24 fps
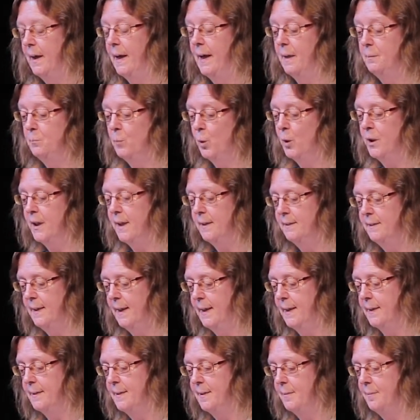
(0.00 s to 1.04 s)
And more than
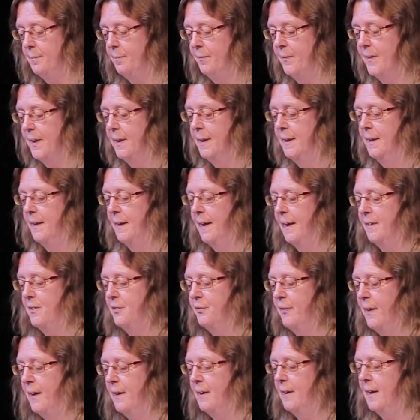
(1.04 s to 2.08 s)
that, as
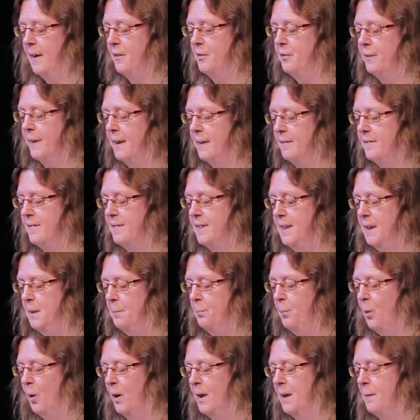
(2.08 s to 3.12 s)
far as we can see,
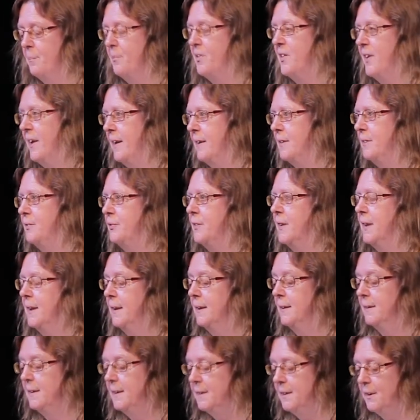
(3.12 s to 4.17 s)
Paul himself
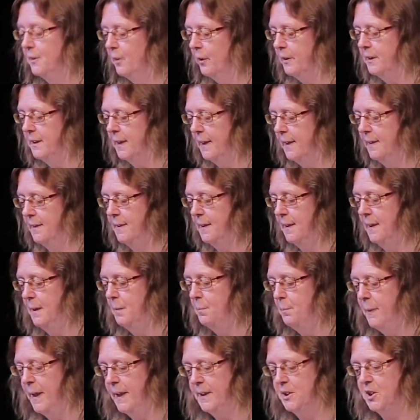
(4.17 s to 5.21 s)
did not yet
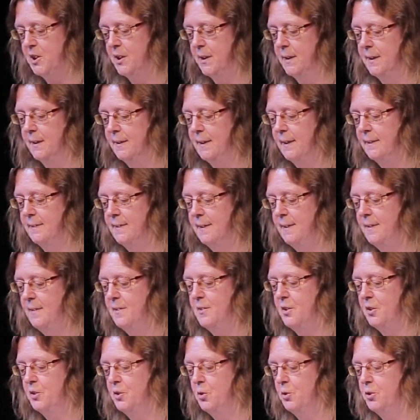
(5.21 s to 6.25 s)
imagine that the
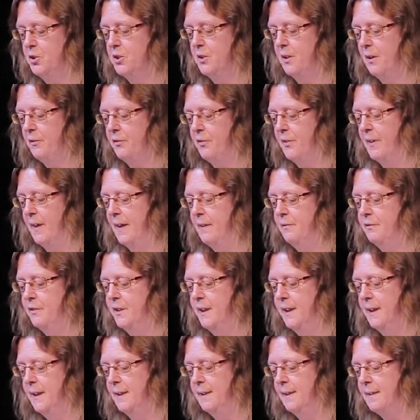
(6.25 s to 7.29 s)
institution of
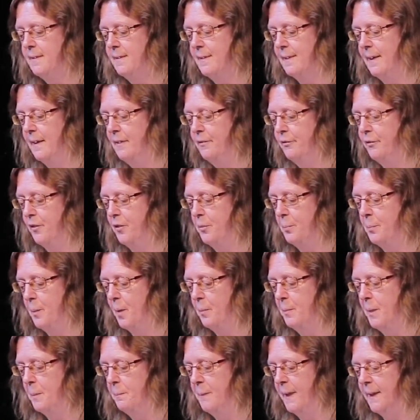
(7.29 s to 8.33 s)
slavery in itself was
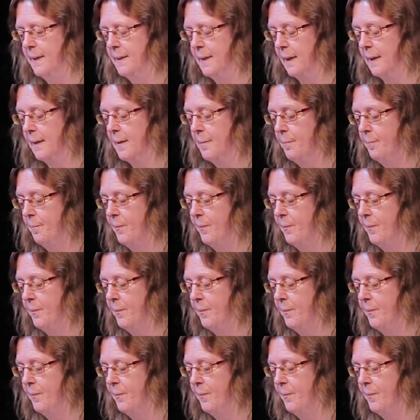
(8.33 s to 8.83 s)
problematic.